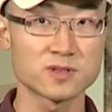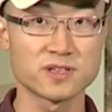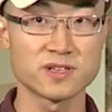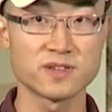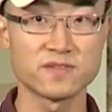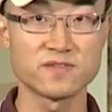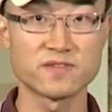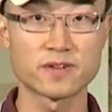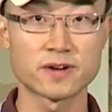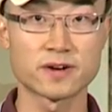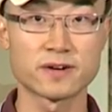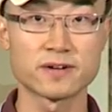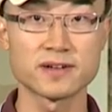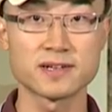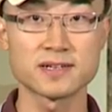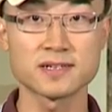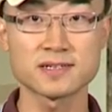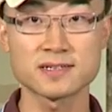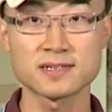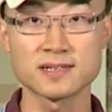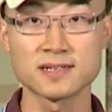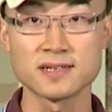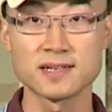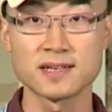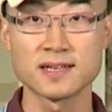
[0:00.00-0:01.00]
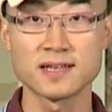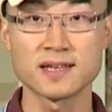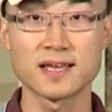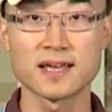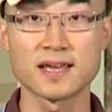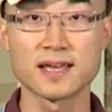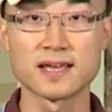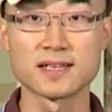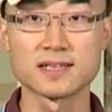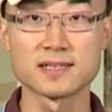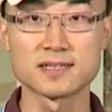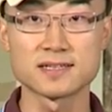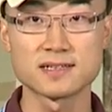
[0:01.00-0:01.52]
the invariant,
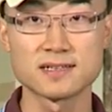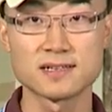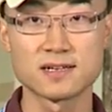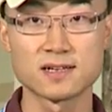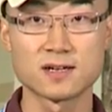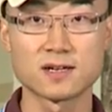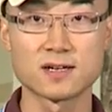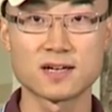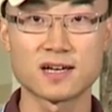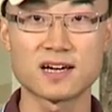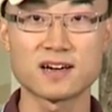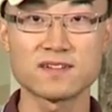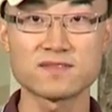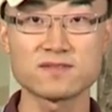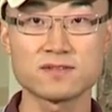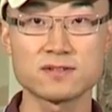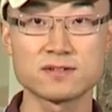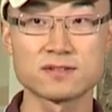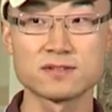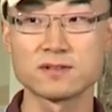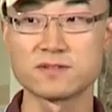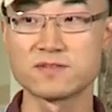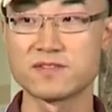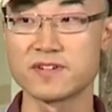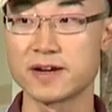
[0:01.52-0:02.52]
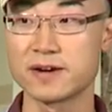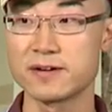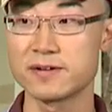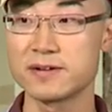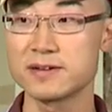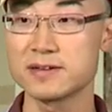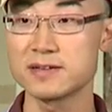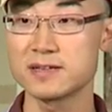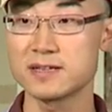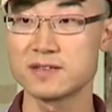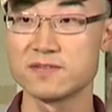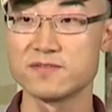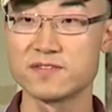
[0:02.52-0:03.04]
and uh, after the
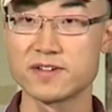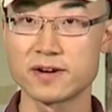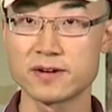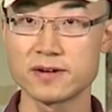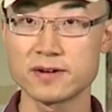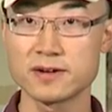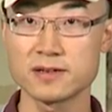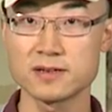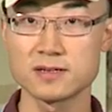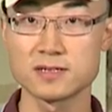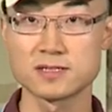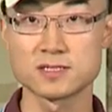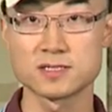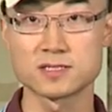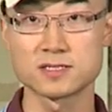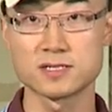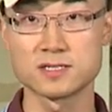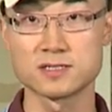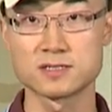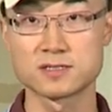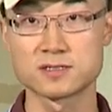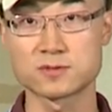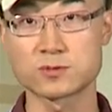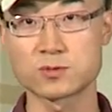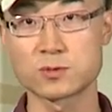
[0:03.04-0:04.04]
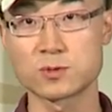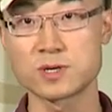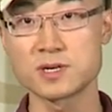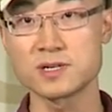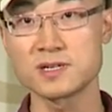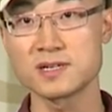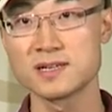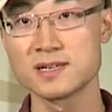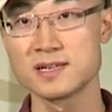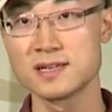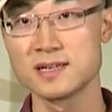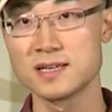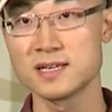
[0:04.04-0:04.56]
variant, invariant is, is,
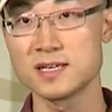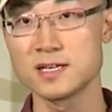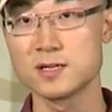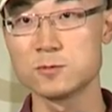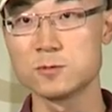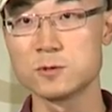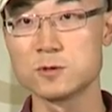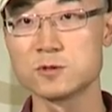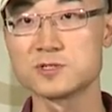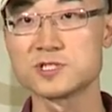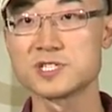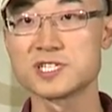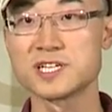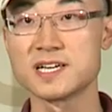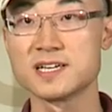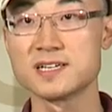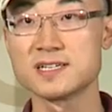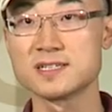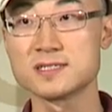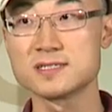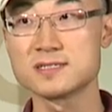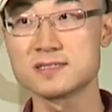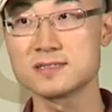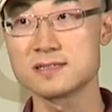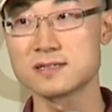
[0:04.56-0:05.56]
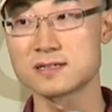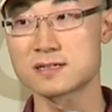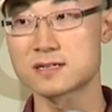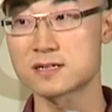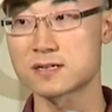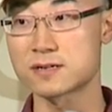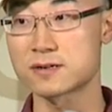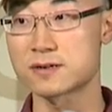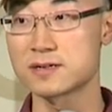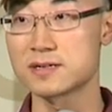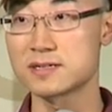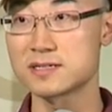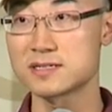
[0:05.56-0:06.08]
stored, it will change the
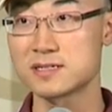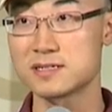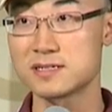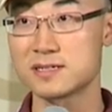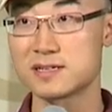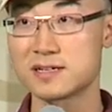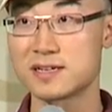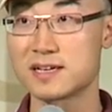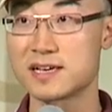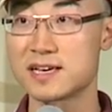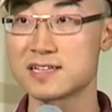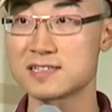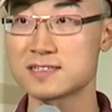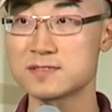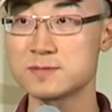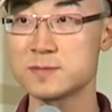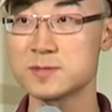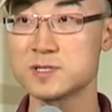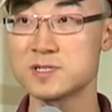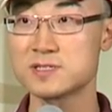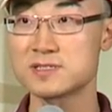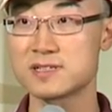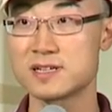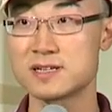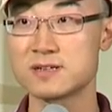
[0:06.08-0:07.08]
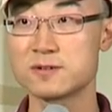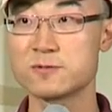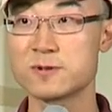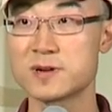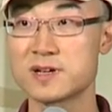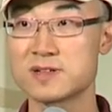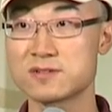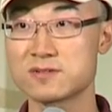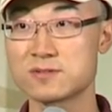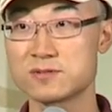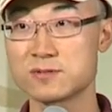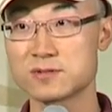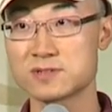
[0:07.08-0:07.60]
current uh, estimates and
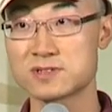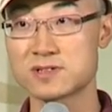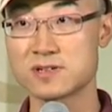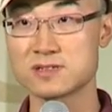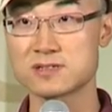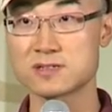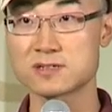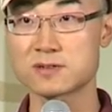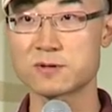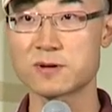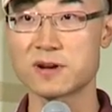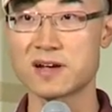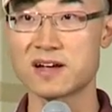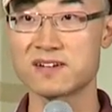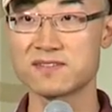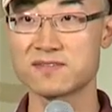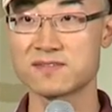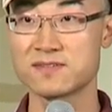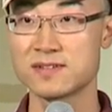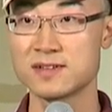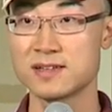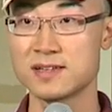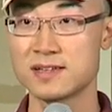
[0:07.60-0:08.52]
residuals on the graph.